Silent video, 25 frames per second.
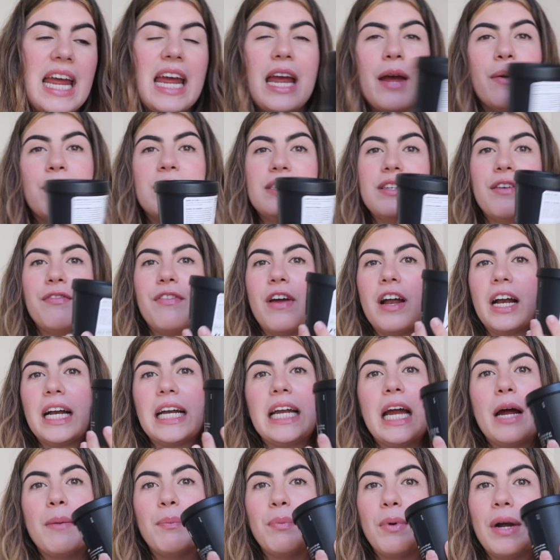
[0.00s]
It was a
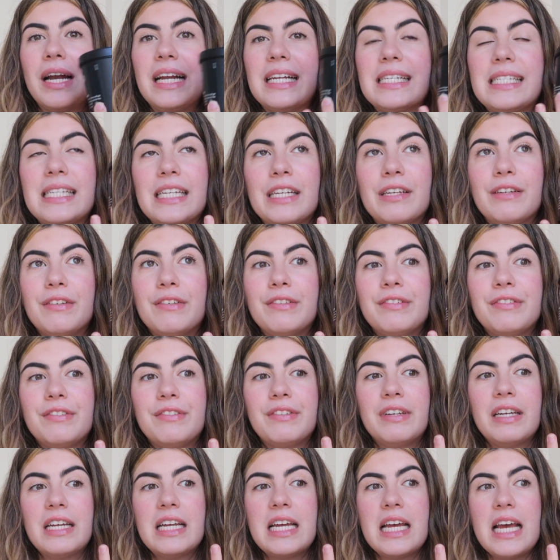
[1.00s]
very abrasive
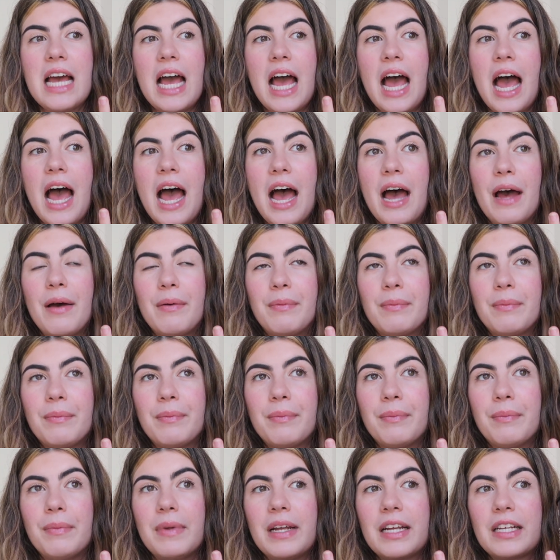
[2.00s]

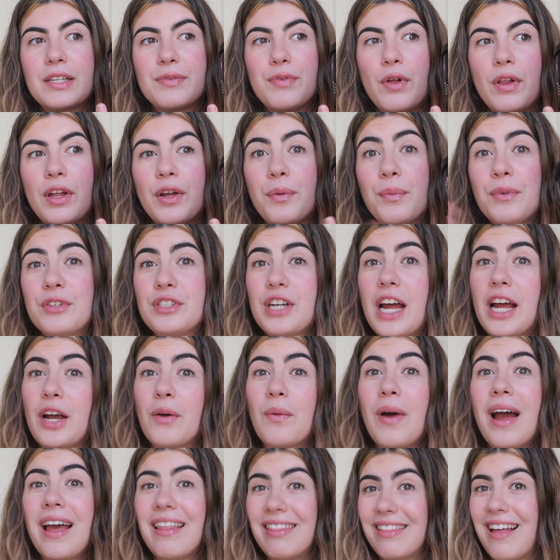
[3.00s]
exfoliant, which I
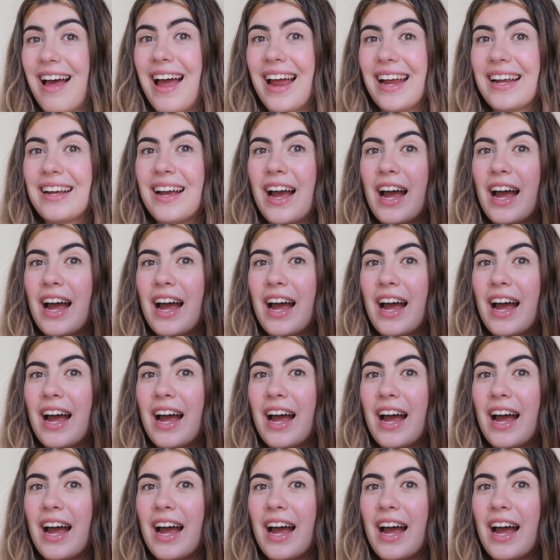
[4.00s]
quite like.